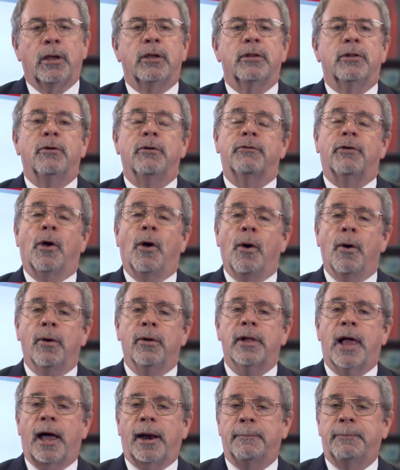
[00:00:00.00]
There's a
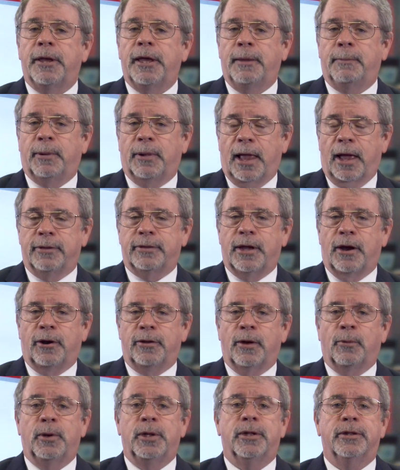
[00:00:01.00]
whole lot of people out there
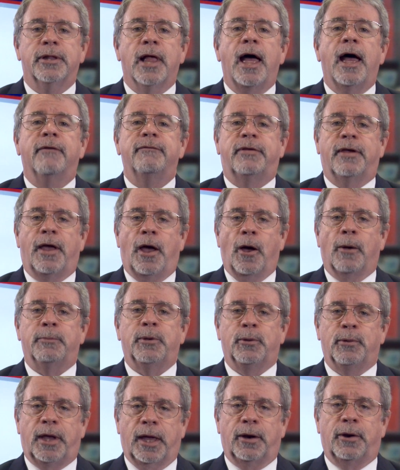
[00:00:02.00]
that would love to help
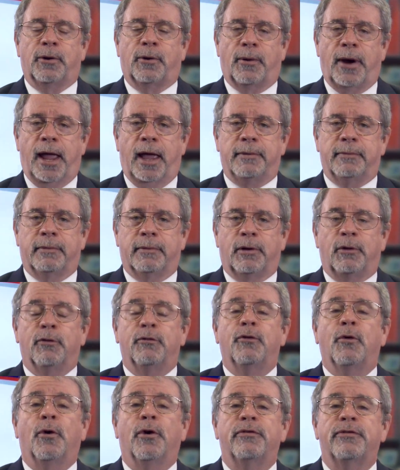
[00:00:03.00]
you get a grant
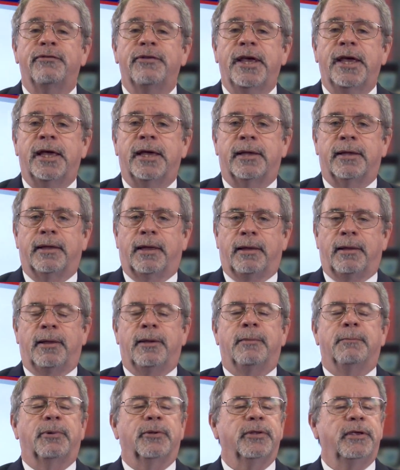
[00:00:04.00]
for a fee.
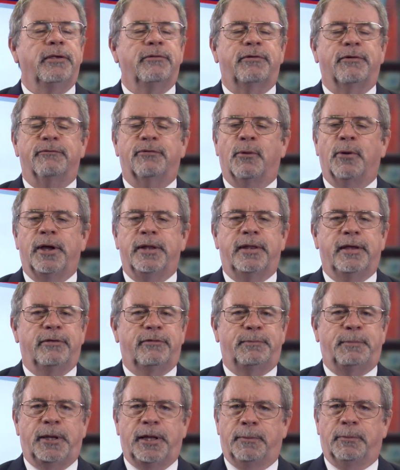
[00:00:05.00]
Please avoid
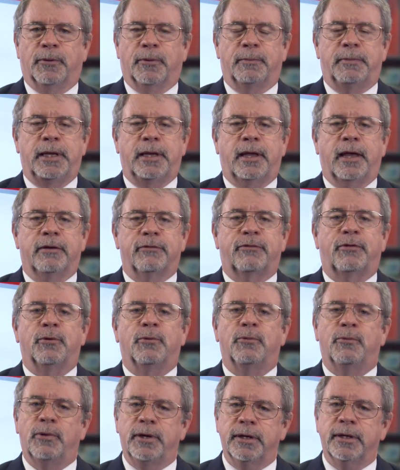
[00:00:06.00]
these people because they're
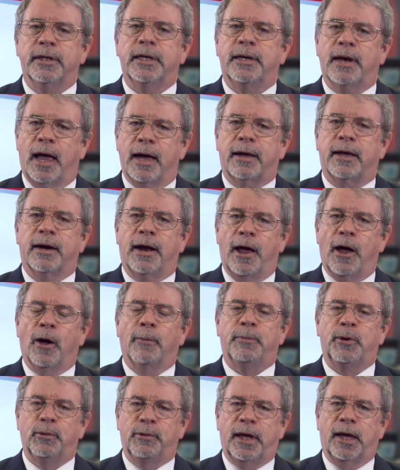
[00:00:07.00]
really not going to
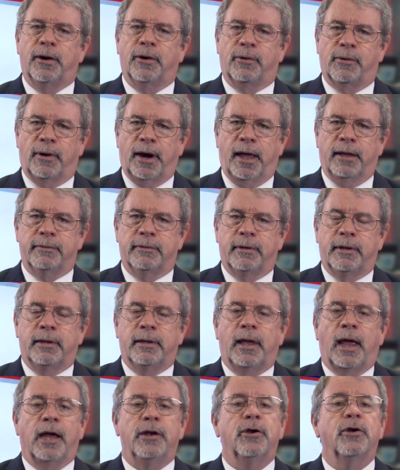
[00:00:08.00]
help you get a grant.
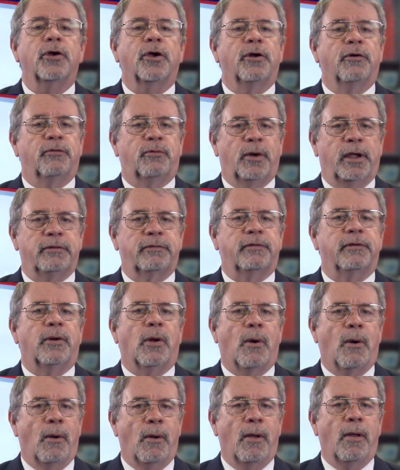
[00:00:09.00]
And you're going to have wasted
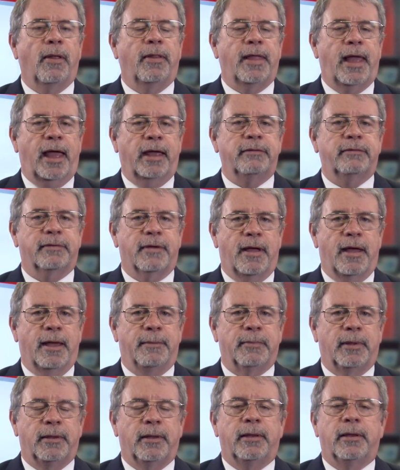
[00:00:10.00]
all that
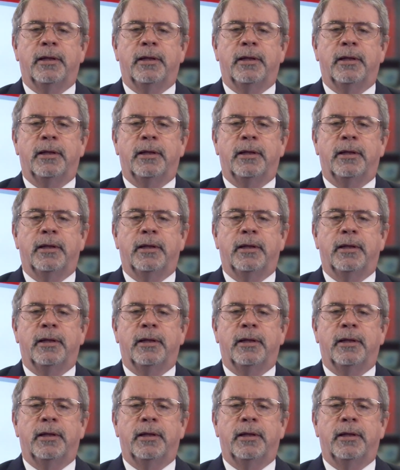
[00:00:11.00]
time.